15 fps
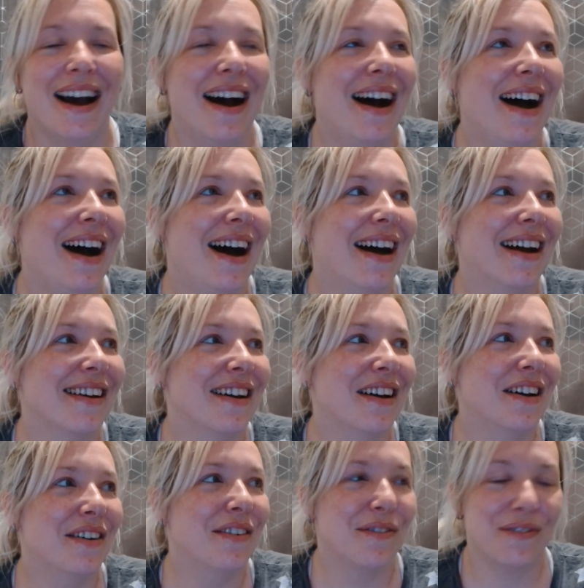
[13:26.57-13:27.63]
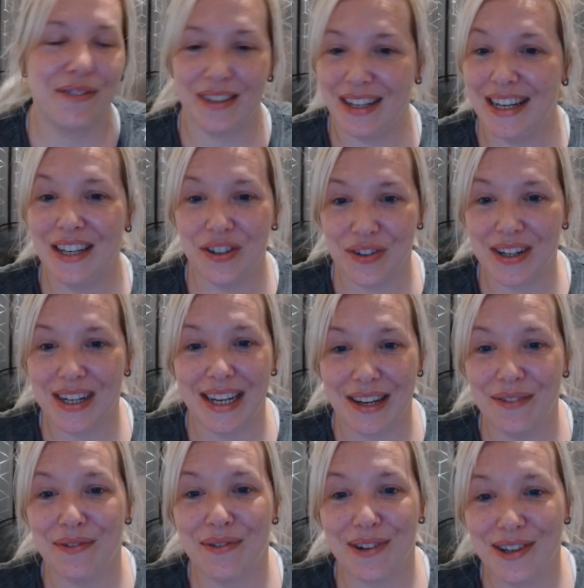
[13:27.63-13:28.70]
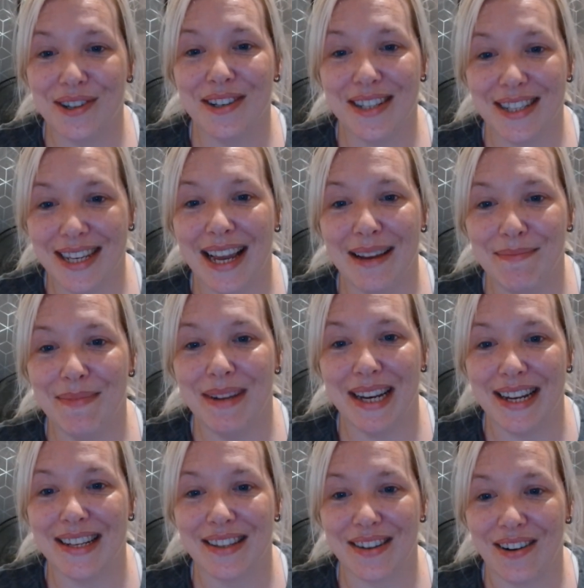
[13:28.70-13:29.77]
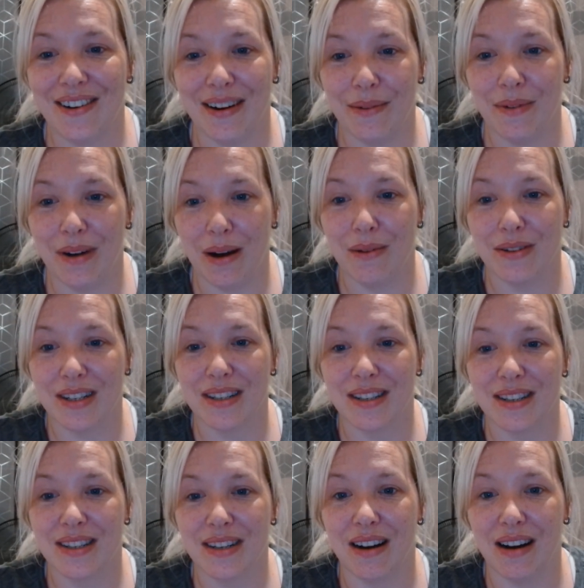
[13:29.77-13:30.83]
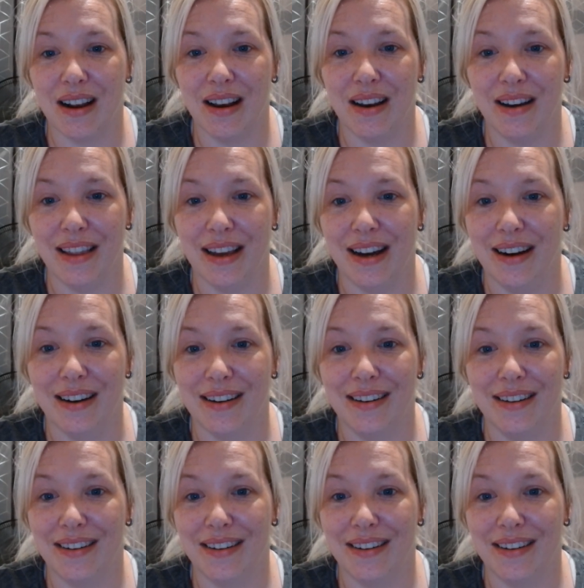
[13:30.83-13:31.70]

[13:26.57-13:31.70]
And literally for a good 10 minutes, I was just stuck like that.